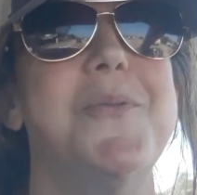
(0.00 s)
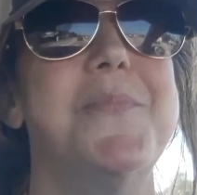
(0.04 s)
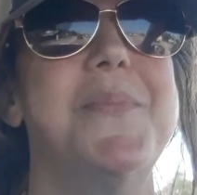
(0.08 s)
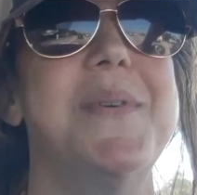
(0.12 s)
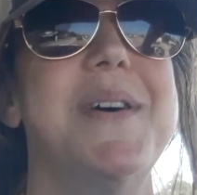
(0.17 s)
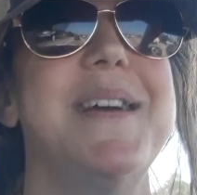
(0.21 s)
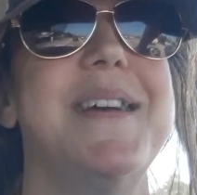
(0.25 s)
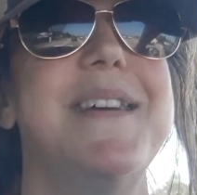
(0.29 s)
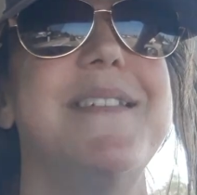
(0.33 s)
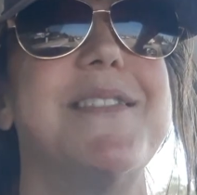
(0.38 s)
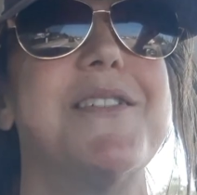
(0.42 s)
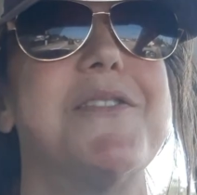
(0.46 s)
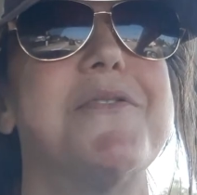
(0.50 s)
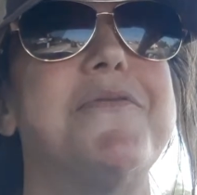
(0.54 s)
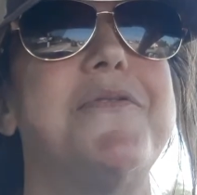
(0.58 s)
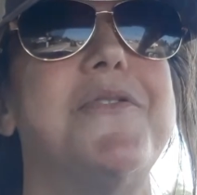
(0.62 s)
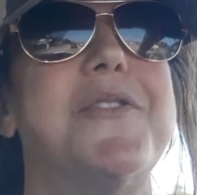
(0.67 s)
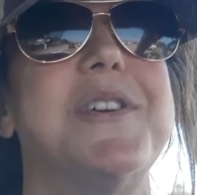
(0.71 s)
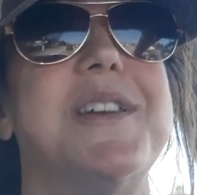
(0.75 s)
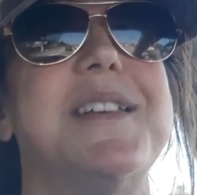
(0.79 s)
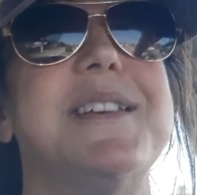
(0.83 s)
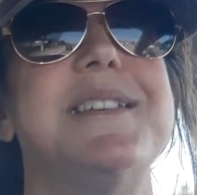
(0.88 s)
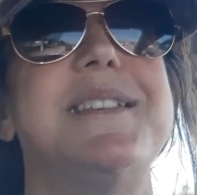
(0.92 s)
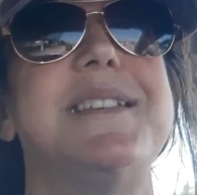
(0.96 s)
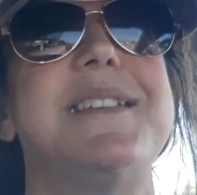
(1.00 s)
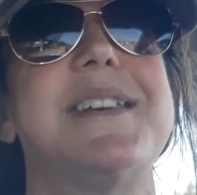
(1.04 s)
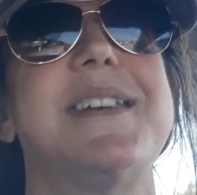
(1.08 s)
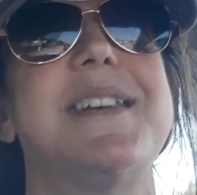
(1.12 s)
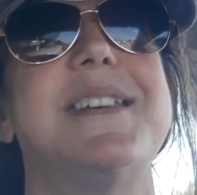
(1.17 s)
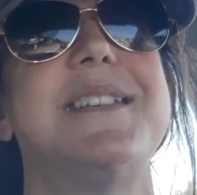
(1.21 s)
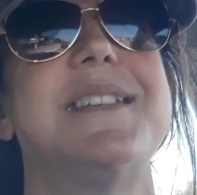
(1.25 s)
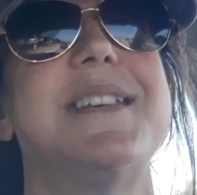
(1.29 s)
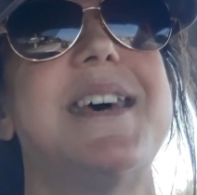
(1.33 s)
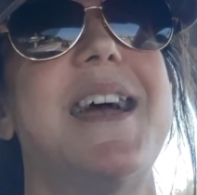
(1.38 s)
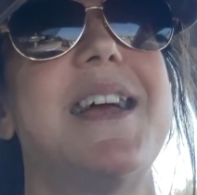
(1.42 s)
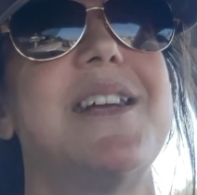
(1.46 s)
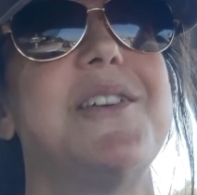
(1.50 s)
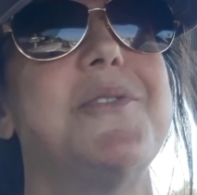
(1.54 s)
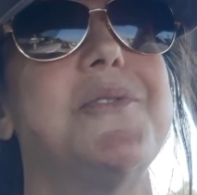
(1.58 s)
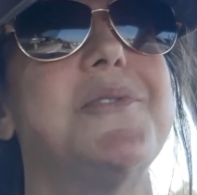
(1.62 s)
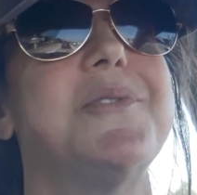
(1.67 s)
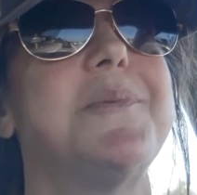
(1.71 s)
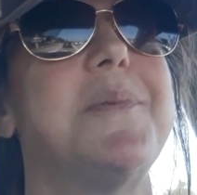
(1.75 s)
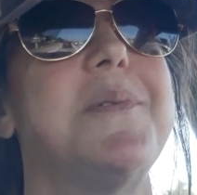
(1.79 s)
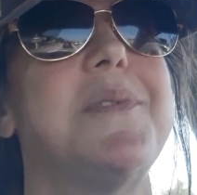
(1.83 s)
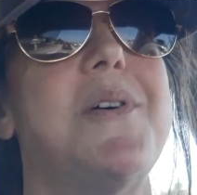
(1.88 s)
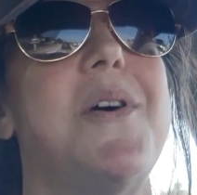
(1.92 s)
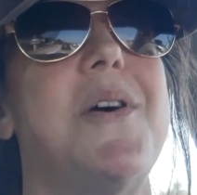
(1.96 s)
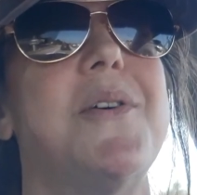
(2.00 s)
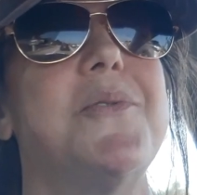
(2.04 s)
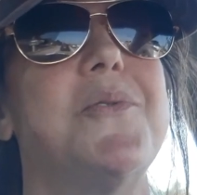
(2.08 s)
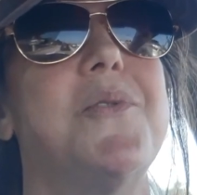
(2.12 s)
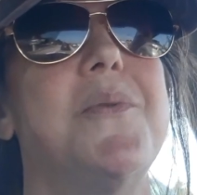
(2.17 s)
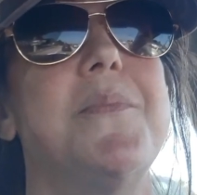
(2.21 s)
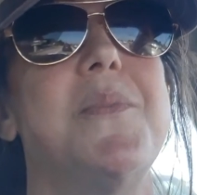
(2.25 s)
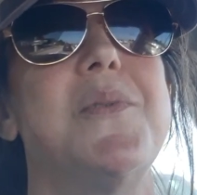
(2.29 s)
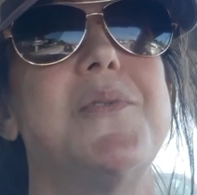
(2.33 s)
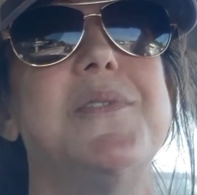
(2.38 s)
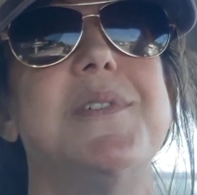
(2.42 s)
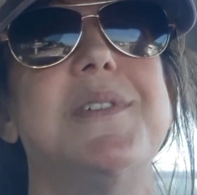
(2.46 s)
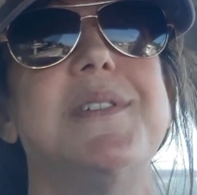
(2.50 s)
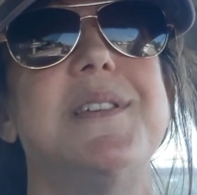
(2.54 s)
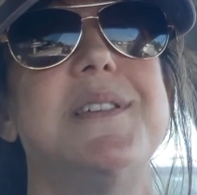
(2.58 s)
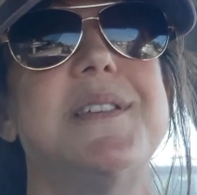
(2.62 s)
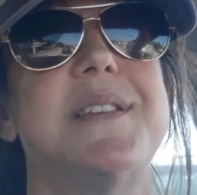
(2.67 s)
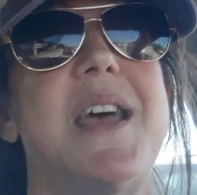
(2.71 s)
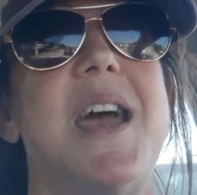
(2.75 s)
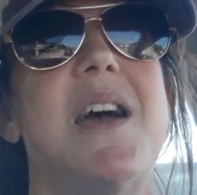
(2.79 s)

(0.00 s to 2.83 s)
but in their 40s to get diagnosed with autoimmune disease.